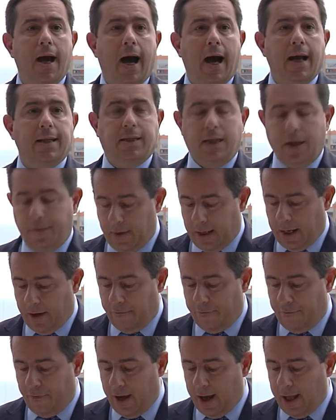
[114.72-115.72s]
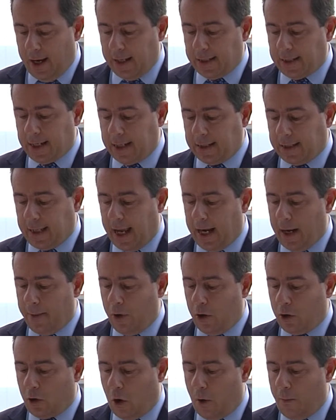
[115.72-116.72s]
achieving a fair and
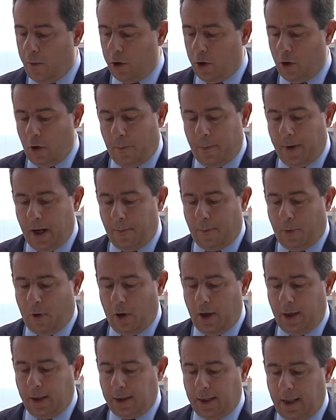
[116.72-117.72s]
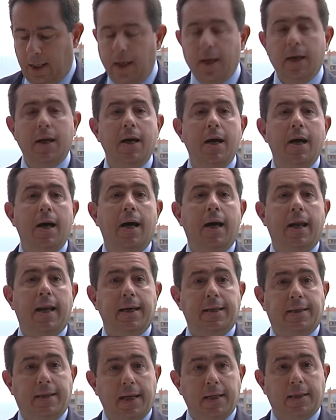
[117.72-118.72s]
sustainable common European policy
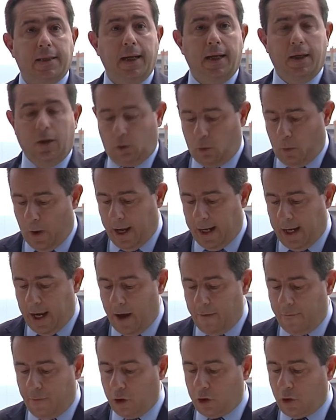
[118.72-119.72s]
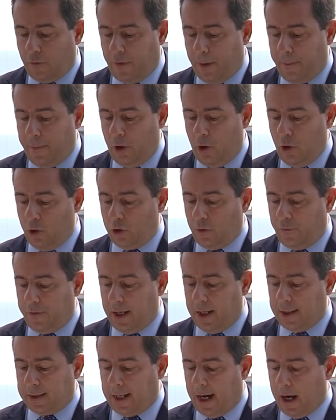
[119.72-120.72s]
resistant to any efforts of abuse of
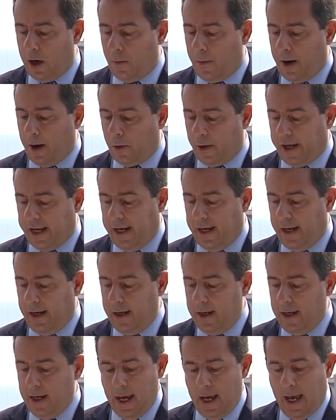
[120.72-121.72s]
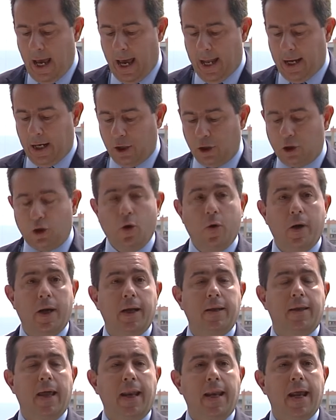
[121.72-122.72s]
the asylum acquis and
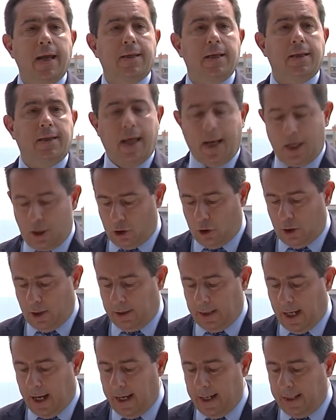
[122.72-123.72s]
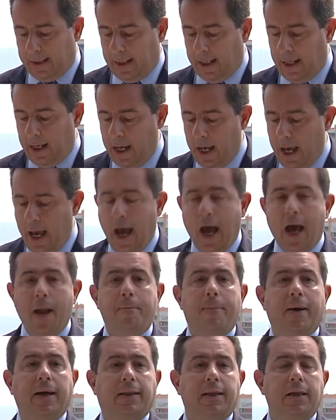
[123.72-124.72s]
ensuring the necessary solidarity
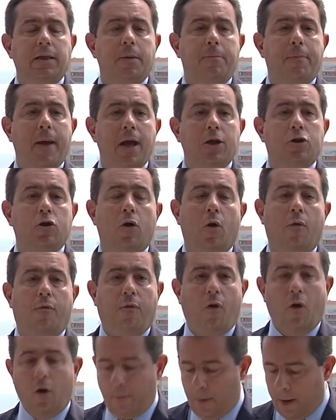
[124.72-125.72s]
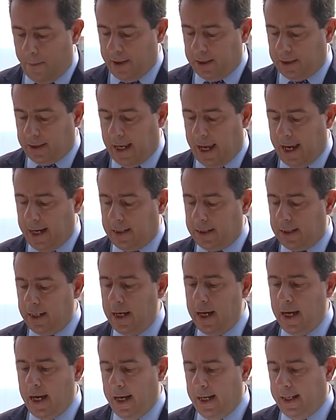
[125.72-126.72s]
and participation of all member states
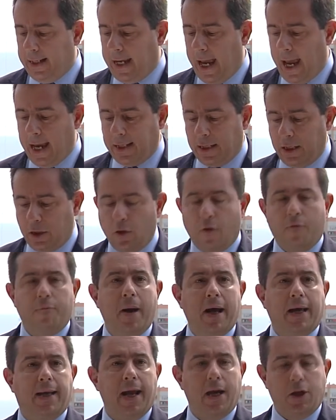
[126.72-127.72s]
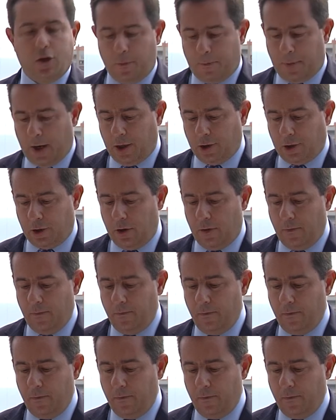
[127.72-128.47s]
in cases of migration pressure.